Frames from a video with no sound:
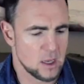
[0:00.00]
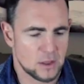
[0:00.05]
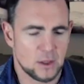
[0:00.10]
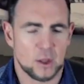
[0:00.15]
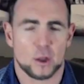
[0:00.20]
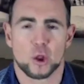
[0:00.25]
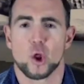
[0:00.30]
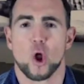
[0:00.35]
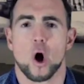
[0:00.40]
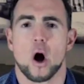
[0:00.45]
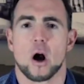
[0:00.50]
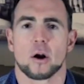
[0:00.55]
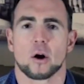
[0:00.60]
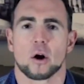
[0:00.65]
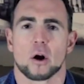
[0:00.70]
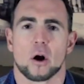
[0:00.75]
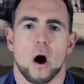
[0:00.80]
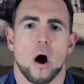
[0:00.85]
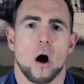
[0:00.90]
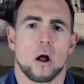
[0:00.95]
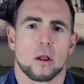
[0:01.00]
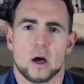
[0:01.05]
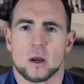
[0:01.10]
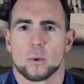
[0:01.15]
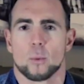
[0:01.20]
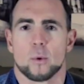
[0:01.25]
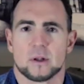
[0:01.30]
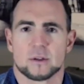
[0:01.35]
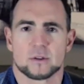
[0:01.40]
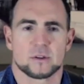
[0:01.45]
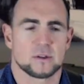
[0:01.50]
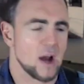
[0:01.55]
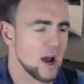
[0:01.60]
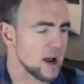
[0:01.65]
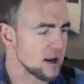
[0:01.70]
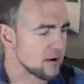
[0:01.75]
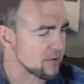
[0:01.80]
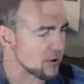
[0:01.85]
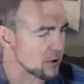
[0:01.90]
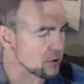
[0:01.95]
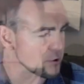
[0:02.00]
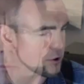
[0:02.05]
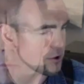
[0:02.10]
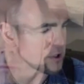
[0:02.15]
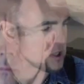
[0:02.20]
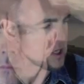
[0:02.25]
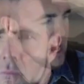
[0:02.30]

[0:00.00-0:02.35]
longer all-on-one side version to